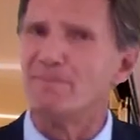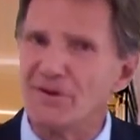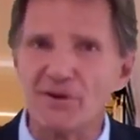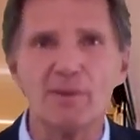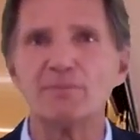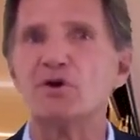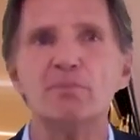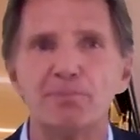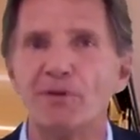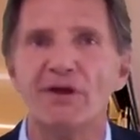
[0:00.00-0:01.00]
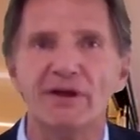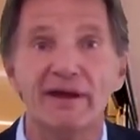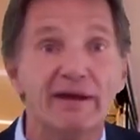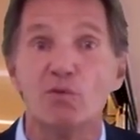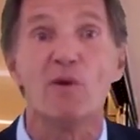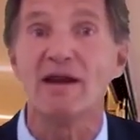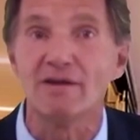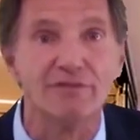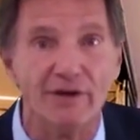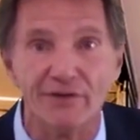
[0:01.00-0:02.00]
become completely
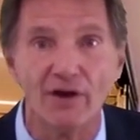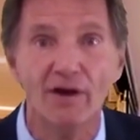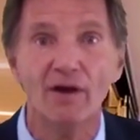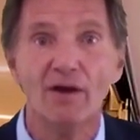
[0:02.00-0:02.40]
irrelevant.